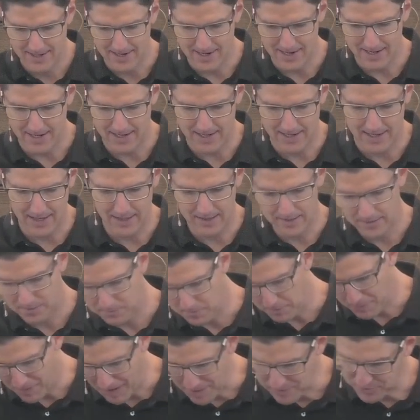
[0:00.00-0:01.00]
Uh,
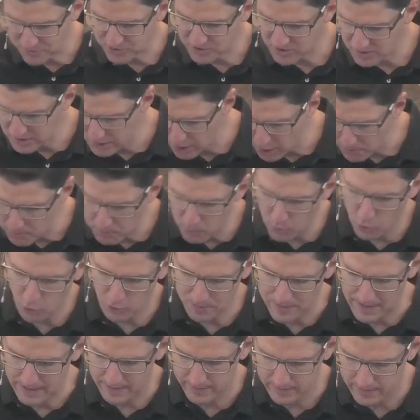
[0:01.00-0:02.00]
the Bible says a lot more
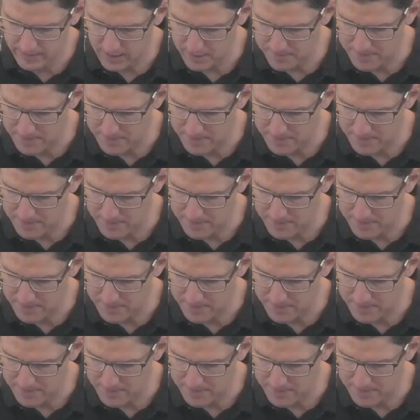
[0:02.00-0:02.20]
about,